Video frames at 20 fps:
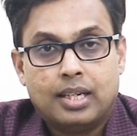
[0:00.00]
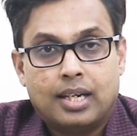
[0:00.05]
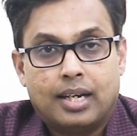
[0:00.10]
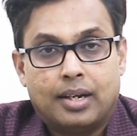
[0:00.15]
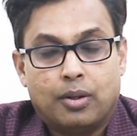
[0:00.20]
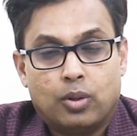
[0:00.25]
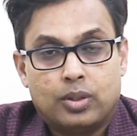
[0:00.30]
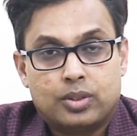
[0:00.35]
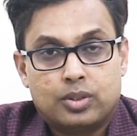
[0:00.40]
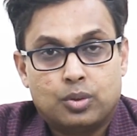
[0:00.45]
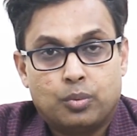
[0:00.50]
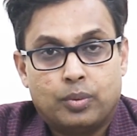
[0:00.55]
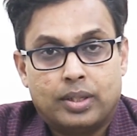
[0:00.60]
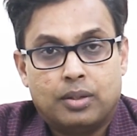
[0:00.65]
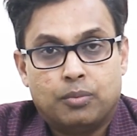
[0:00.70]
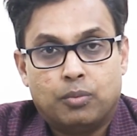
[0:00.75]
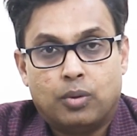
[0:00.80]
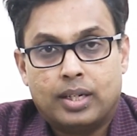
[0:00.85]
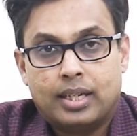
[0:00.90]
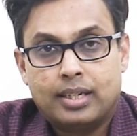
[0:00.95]
And also when
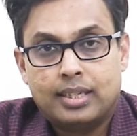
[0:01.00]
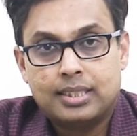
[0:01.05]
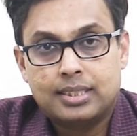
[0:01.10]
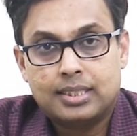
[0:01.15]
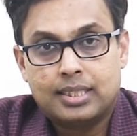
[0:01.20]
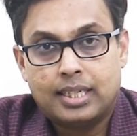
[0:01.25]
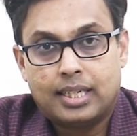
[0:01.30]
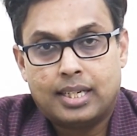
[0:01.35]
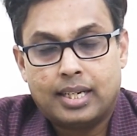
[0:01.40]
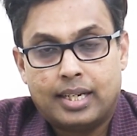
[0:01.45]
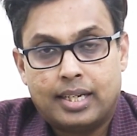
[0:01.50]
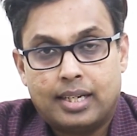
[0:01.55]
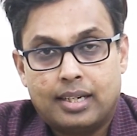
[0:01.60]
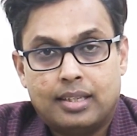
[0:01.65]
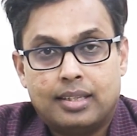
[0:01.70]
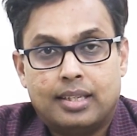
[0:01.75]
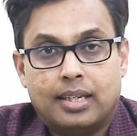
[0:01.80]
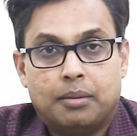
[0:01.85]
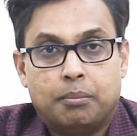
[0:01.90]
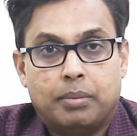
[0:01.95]
the water is retained,
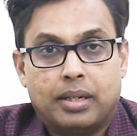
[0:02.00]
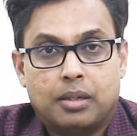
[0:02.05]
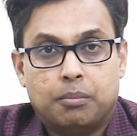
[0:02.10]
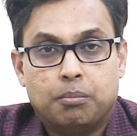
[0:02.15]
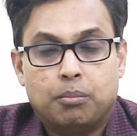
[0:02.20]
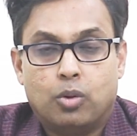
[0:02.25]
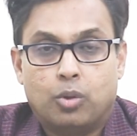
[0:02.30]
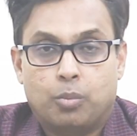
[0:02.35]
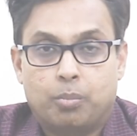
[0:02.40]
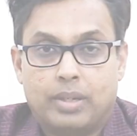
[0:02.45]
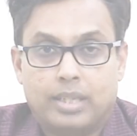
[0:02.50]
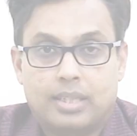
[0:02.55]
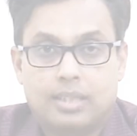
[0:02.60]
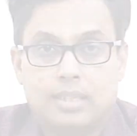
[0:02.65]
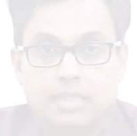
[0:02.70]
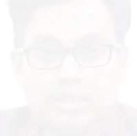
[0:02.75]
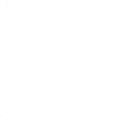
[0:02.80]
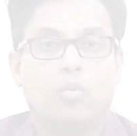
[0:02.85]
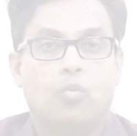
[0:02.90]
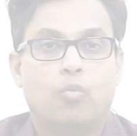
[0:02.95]
they become more
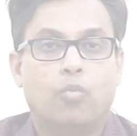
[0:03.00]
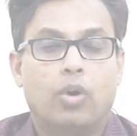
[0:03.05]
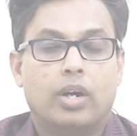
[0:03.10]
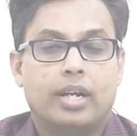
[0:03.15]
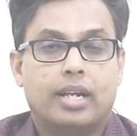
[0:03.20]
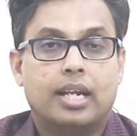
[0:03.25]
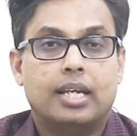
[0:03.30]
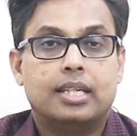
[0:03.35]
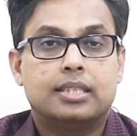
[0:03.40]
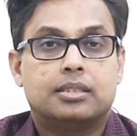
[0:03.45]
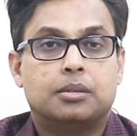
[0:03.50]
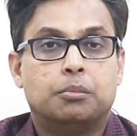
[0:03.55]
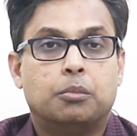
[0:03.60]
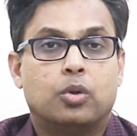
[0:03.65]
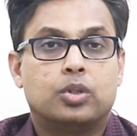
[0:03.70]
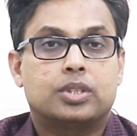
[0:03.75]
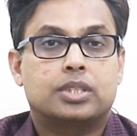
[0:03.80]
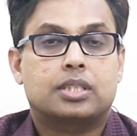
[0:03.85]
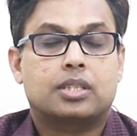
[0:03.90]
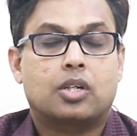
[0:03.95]
breathless. What is the
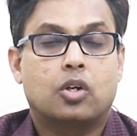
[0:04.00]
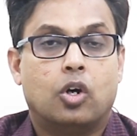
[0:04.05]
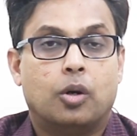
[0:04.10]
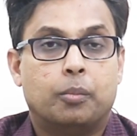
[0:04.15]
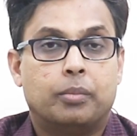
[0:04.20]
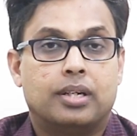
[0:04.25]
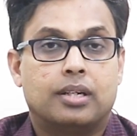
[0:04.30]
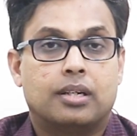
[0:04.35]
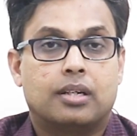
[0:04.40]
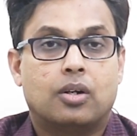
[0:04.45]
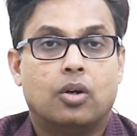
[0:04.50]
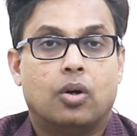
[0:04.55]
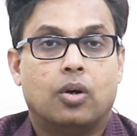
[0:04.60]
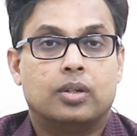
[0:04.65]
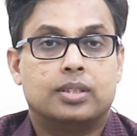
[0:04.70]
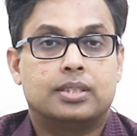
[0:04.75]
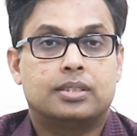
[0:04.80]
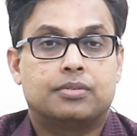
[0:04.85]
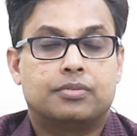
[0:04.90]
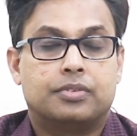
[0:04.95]
most common
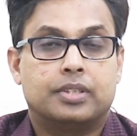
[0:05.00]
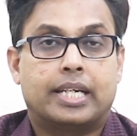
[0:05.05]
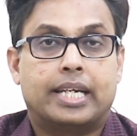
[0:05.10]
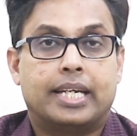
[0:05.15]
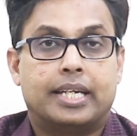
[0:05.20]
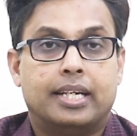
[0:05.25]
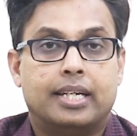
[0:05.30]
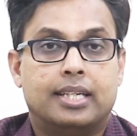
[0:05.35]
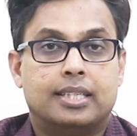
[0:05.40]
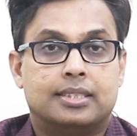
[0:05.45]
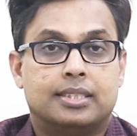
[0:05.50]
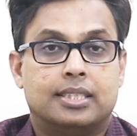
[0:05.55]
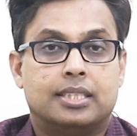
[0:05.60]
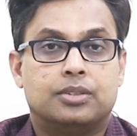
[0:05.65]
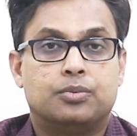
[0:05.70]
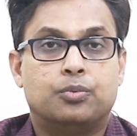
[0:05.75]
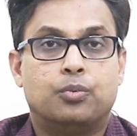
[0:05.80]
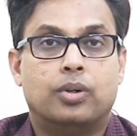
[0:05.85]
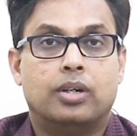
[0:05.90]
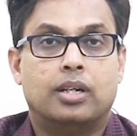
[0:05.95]
cause for kidney
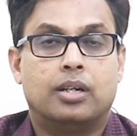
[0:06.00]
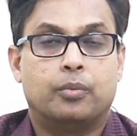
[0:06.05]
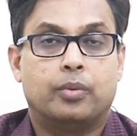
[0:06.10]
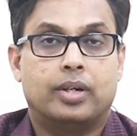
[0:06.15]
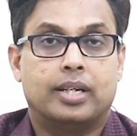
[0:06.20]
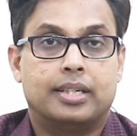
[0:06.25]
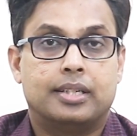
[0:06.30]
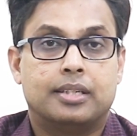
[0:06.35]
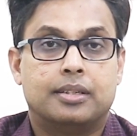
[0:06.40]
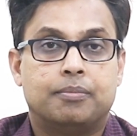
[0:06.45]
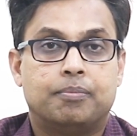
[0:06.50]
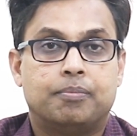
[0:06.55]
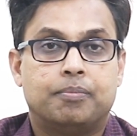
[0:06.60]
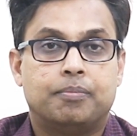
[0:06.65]
disease worldwide?